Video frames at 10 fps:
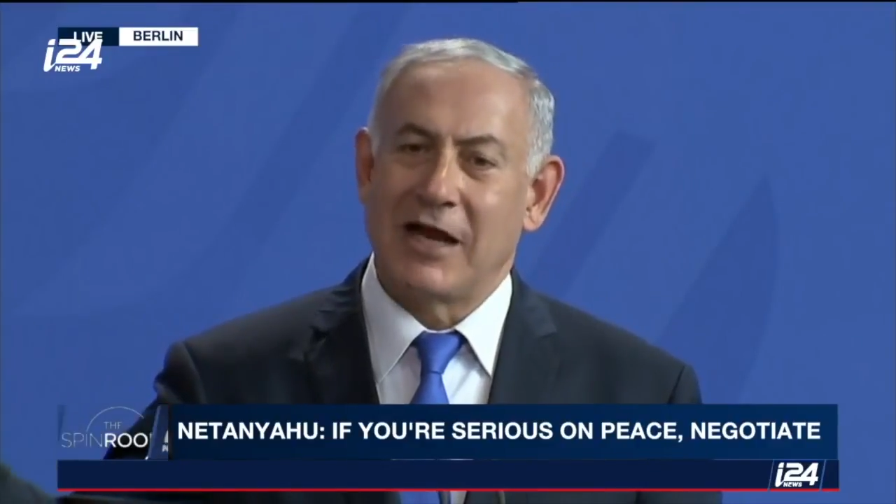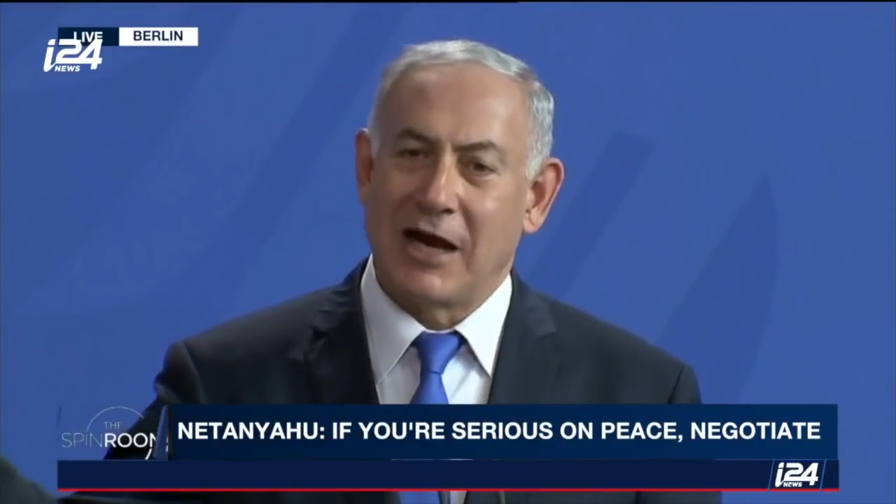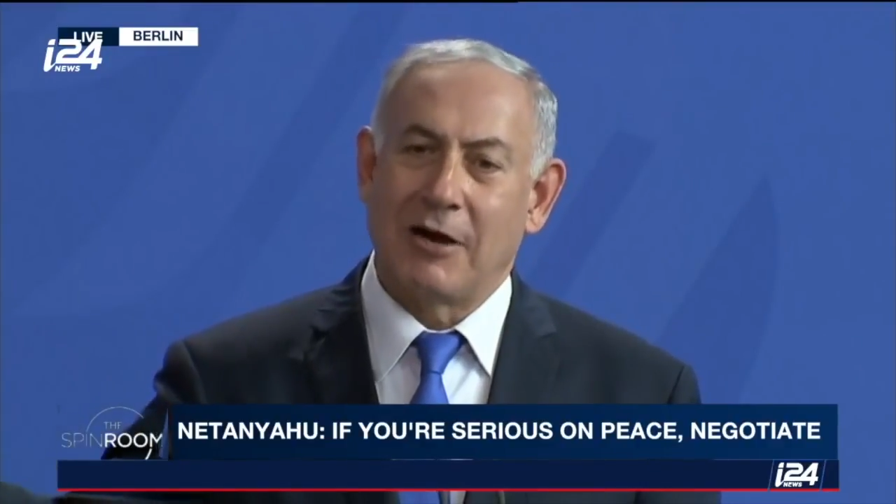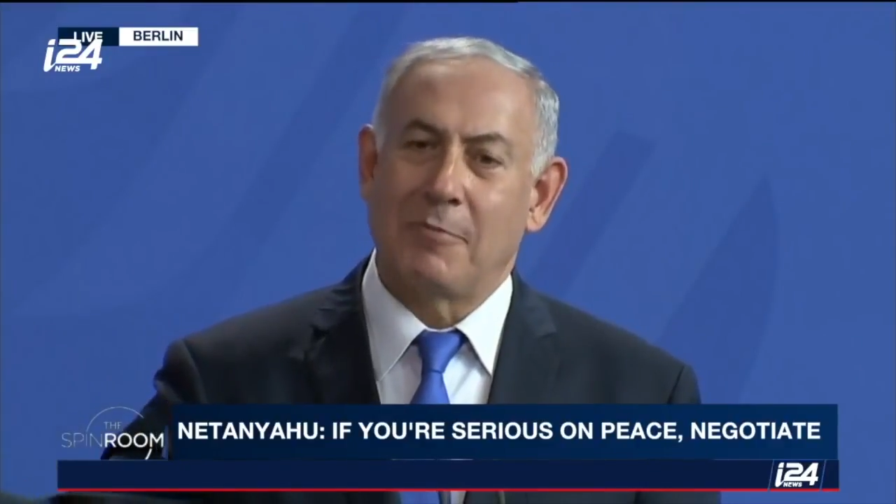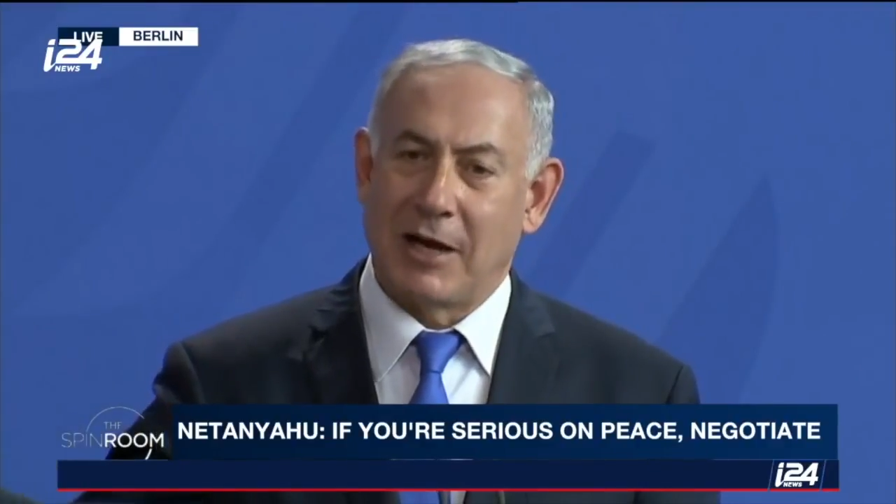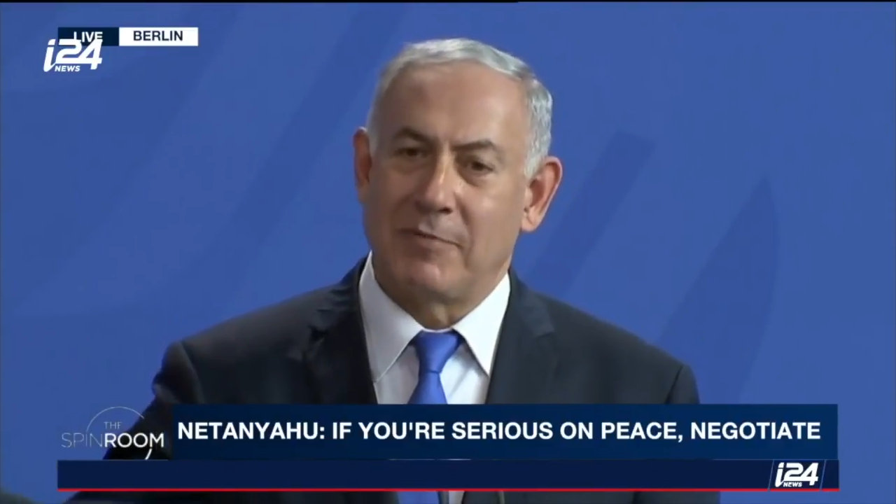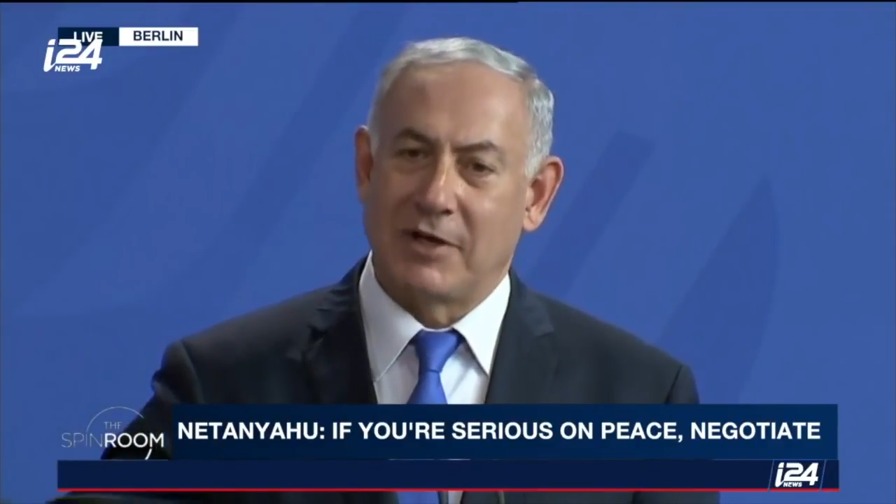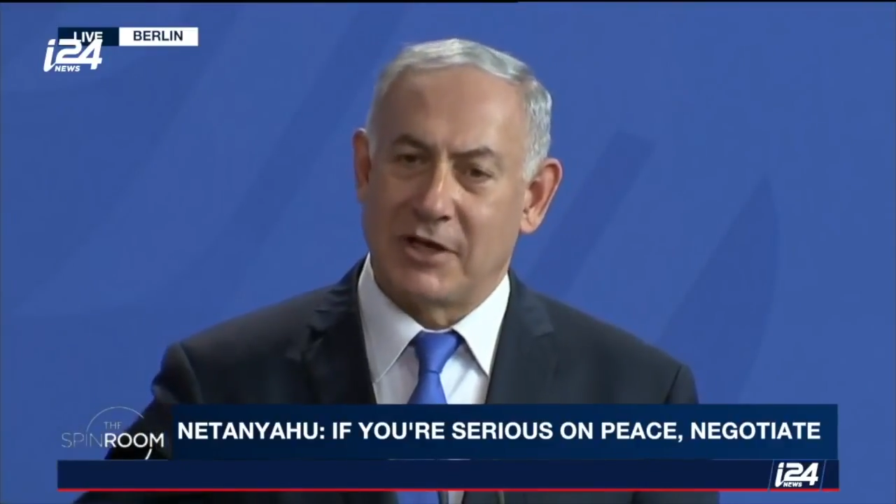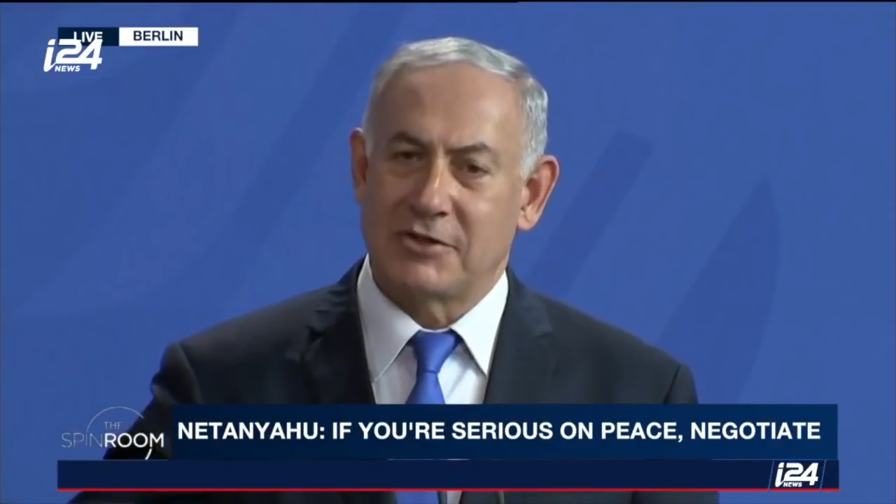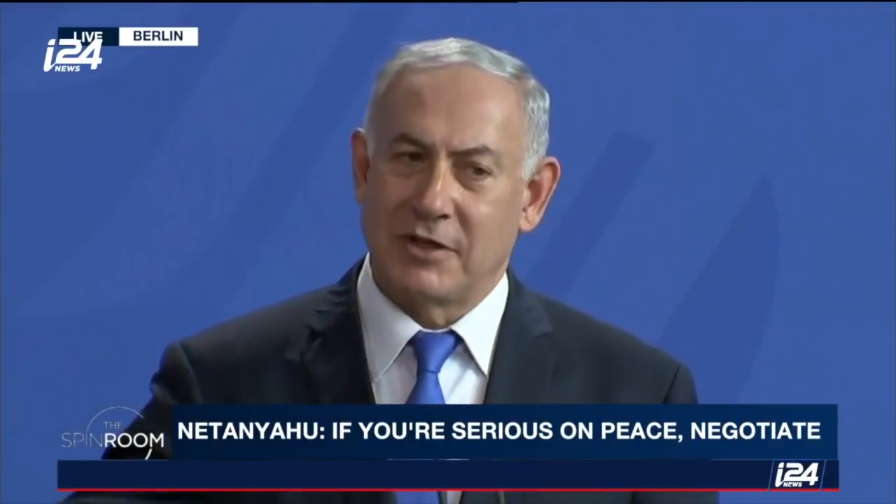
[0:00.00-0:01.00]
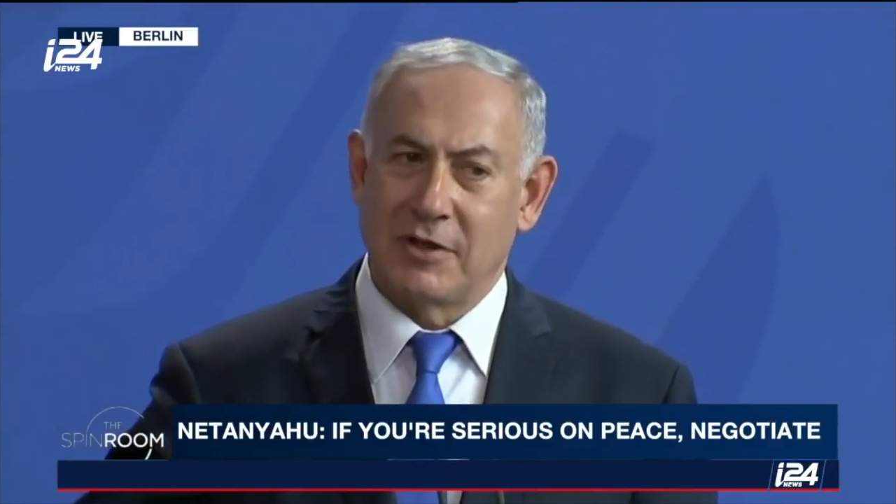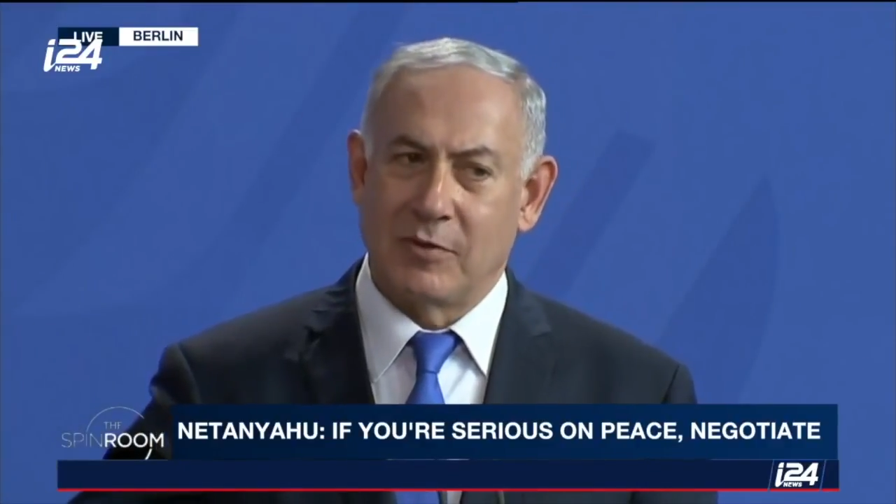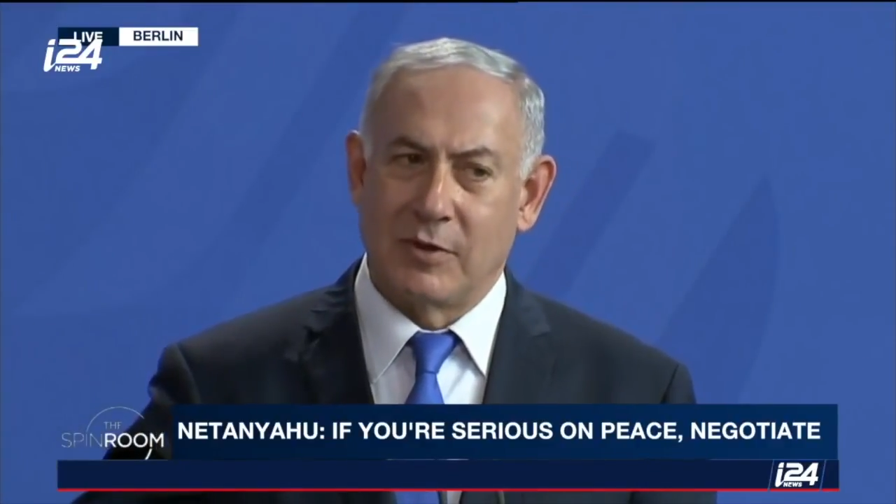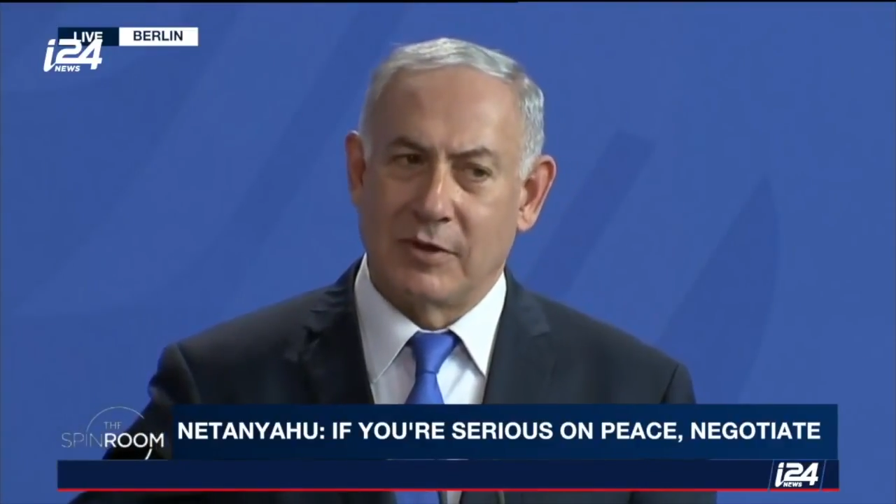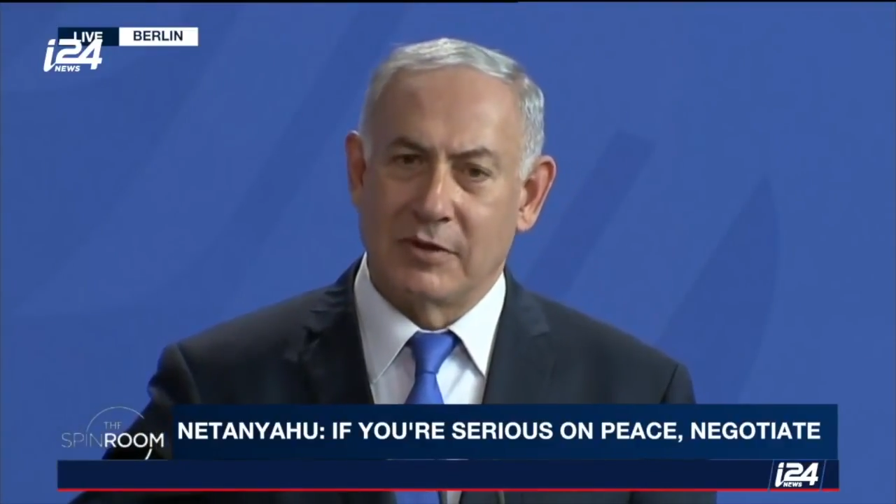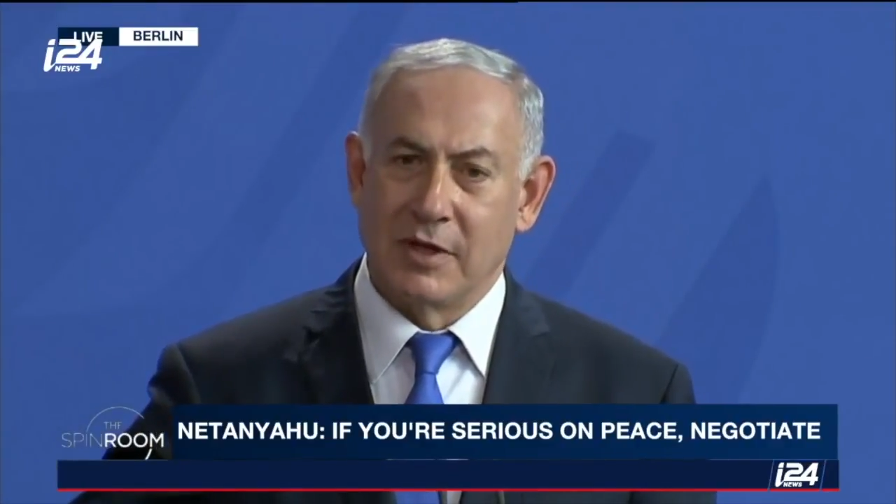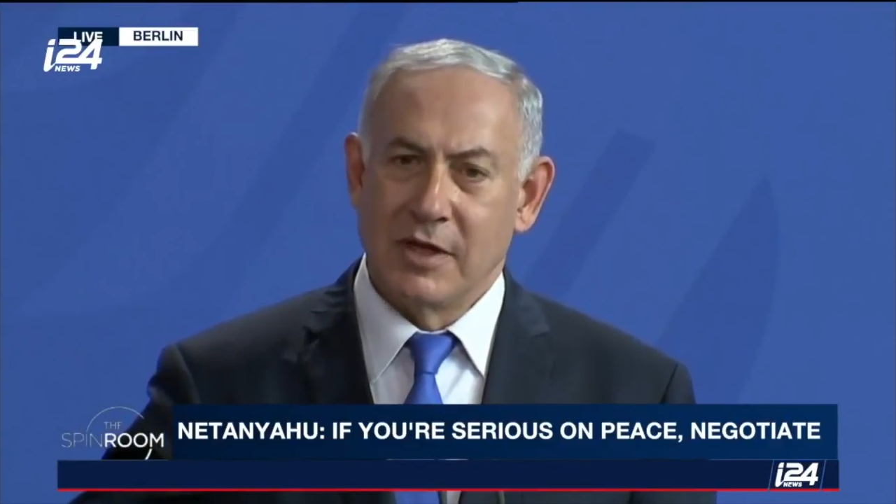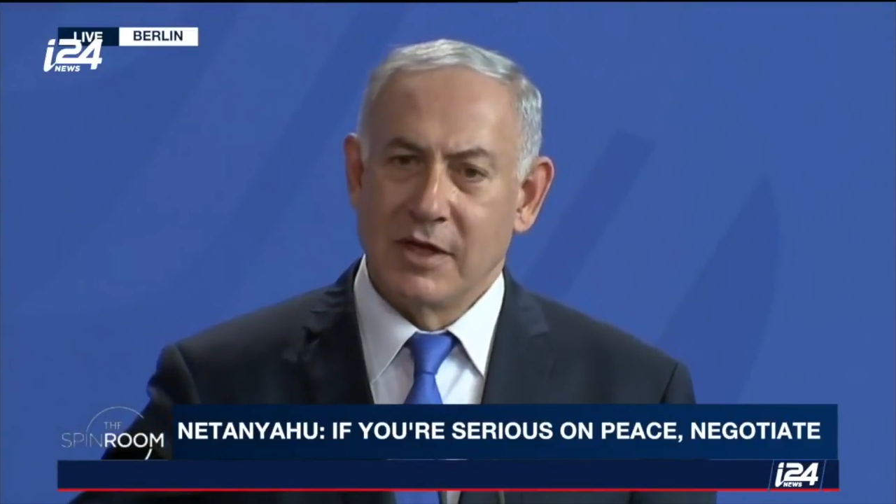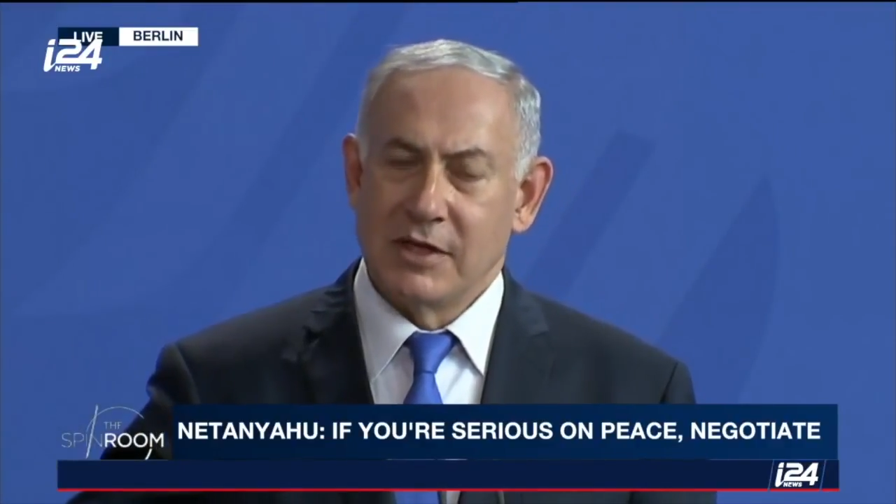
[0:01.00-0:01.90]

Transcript: of the Arab population in the world.